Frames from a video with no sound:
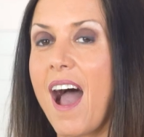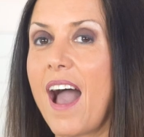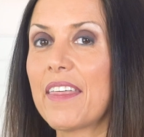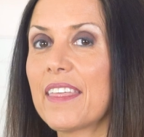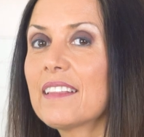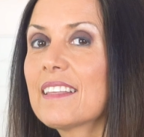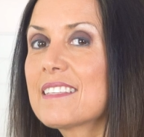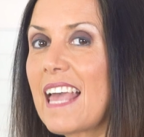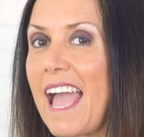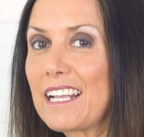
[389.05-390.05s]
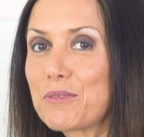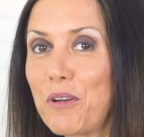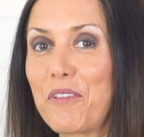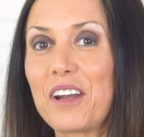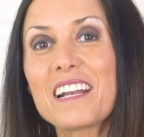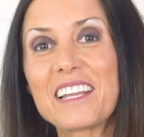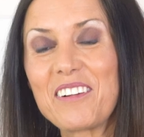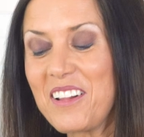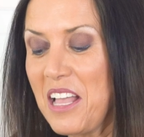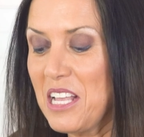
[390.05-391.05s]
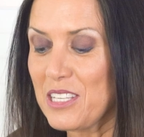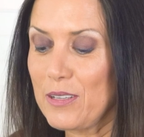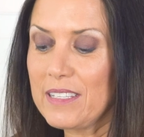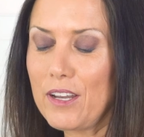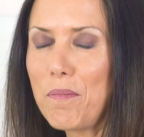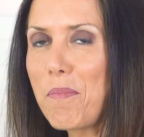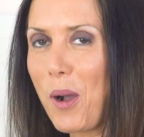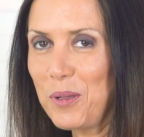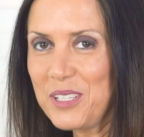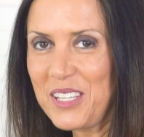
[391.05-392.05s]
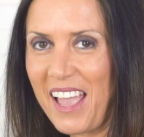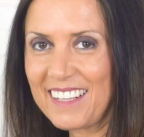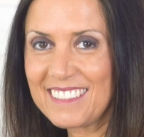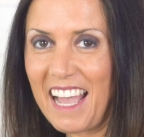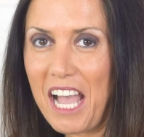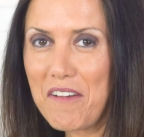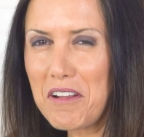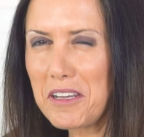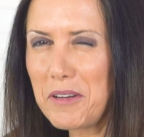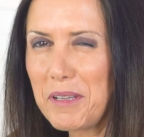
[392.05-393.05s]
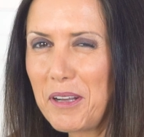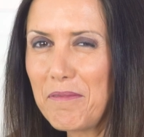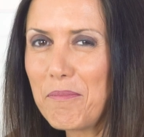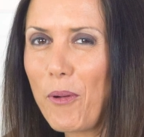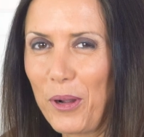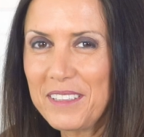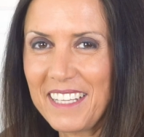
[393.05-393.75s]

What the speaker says: I think these eggs were very little, so instead of poached eggs, I have a little bit of boiled